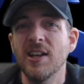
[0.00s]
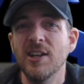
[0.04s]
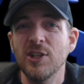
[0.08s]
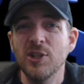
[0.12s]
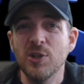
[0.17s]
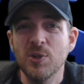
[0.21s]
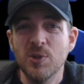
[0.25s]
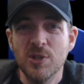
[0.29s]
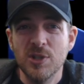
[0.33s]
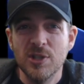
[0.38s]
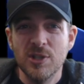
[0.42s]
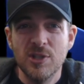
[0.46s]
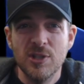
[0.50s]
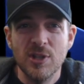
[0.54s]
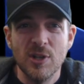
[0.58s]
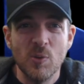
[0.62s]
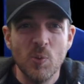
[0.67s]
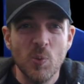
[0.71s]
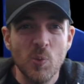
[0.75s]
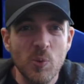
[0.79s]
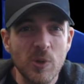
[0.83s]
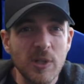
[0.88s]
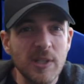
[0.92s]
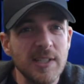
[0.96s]
you could
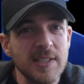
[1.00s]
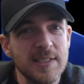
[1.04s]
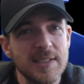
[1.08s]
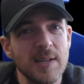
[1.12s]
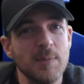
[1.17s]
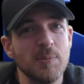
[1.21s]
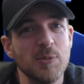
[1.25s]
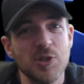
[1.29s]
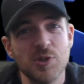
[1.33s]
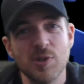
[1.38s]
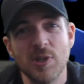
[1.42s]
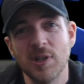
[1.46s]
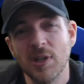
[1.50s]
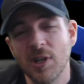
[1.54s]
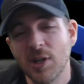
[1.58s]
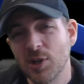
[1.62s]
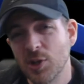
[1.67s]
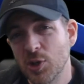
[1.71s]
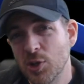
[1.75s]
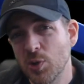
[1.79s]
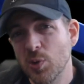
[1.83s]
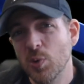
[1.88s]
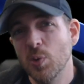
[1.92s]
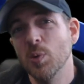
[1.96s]
really demonstrate a lot
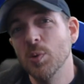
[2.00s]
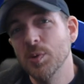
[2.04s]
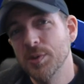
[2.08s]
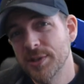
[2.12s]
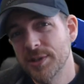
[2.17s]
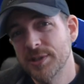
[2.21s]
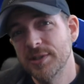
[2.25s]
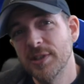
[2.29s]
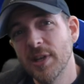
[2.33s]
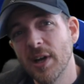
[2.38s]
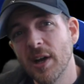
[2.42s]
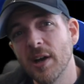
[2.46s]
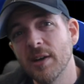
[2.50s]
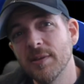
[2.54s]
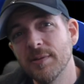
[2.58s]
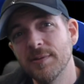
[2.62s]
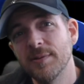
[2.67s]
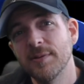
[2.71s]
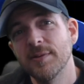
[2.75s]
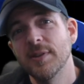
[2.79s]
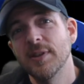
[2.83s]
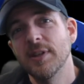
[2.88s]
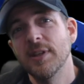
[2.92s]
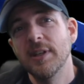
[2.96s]
of cool
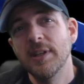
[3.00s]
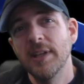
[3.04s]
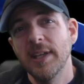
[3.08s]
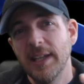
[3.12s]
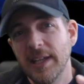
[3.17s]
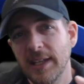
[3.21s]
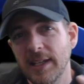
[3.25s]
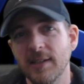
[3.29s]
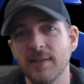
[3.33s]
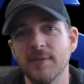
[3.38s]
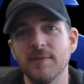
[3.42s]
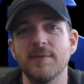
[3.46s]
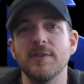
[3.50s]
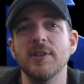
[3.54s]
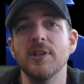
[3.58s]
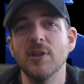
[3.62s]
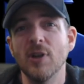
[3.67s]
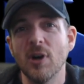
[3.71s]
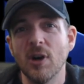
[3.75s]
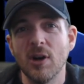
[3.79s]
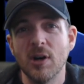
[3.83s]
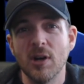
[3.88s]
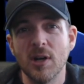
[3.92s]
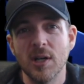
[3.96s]
stuff in
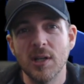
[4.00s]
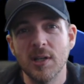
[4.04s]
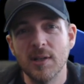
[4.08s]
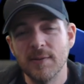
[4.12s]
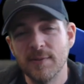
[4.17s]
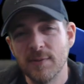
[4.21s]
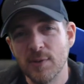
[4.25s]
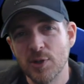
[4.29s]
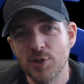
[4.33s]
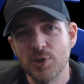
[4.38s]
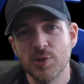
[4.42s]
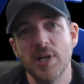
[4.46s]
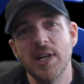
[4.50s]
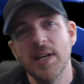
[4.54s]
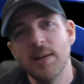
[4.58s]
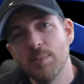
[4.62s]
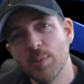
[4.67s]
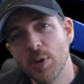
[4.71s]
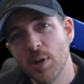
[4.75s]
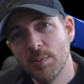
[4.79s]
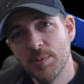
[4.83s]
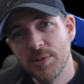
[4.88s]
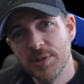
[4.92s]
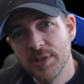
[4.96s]
VR for training
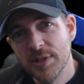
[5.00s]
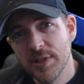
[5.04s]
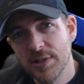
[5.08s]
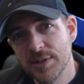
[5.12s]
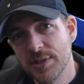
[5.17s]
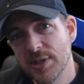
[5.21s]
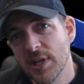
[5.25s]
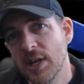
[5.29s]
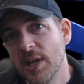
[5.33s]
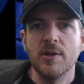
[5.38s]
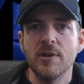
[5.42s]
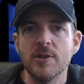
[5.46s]
purposes.